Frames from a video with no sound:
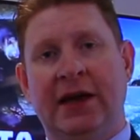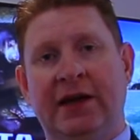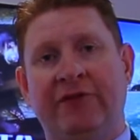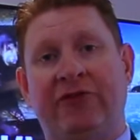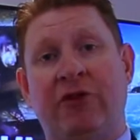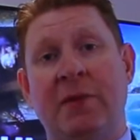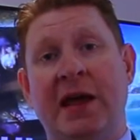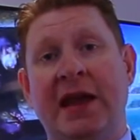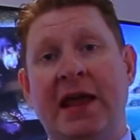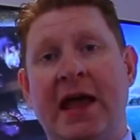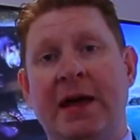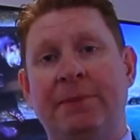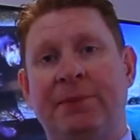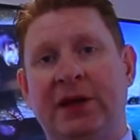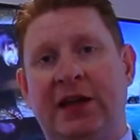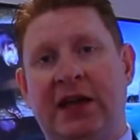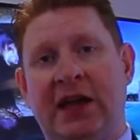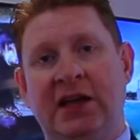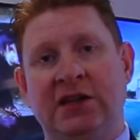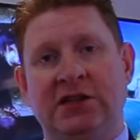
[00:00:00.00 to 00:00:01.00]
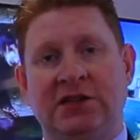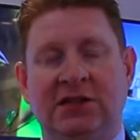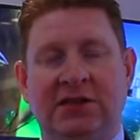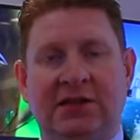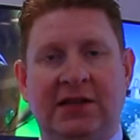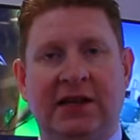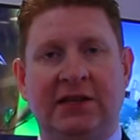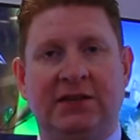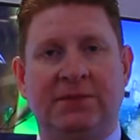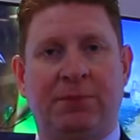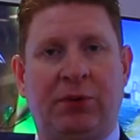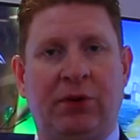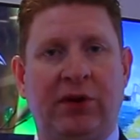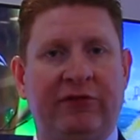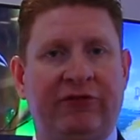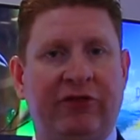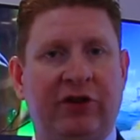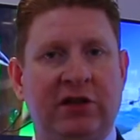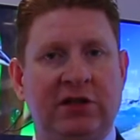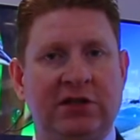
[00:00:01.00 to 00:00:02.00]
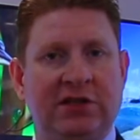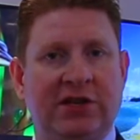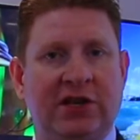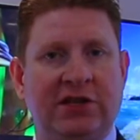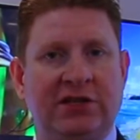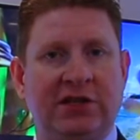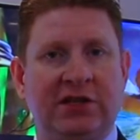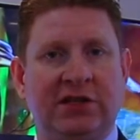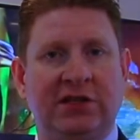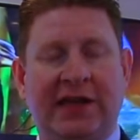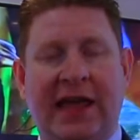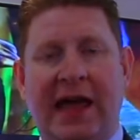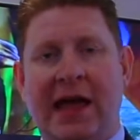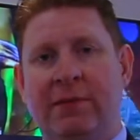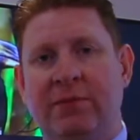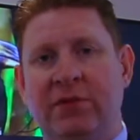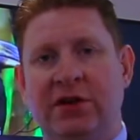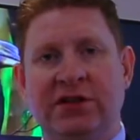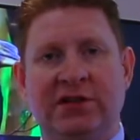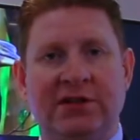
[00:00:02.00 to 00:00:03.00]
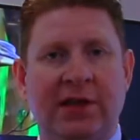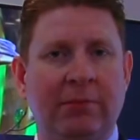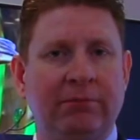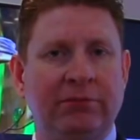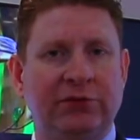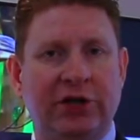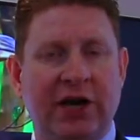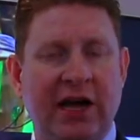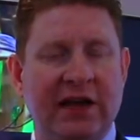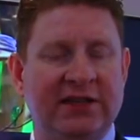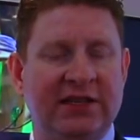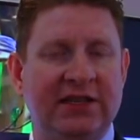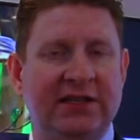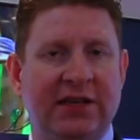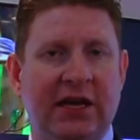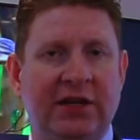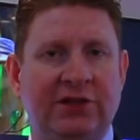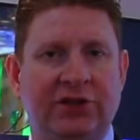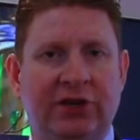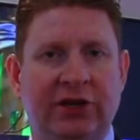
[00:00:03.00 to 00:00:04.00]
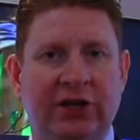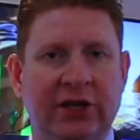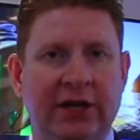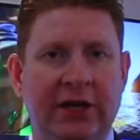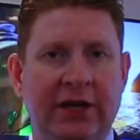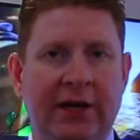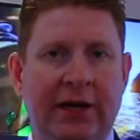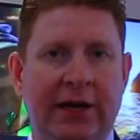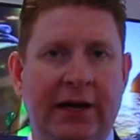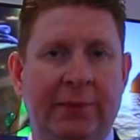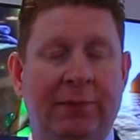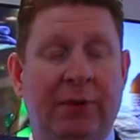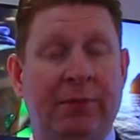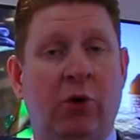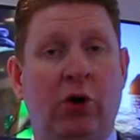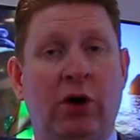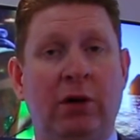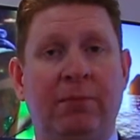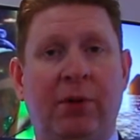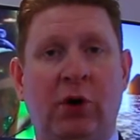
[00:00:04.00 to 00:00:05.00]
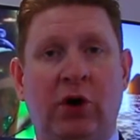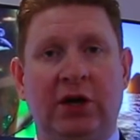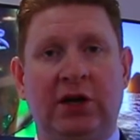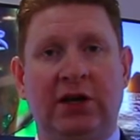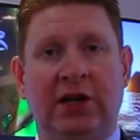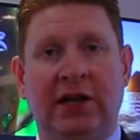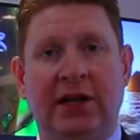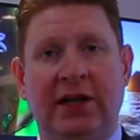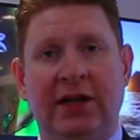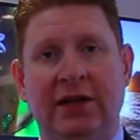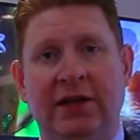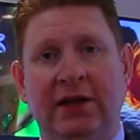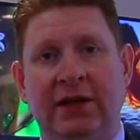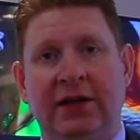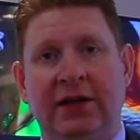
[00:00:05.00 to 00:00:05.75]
And for many applications, that's peripheral, such as cameras, thumb drives, etc. But more importantly,